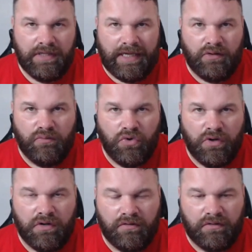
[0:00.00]
out
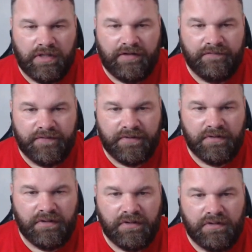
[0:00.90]
more on left
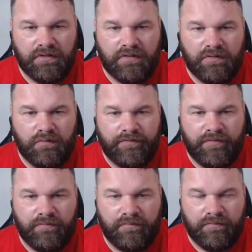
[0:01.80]
with
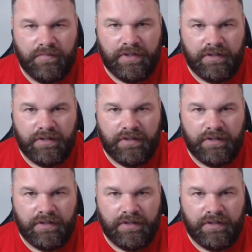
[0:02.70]
him.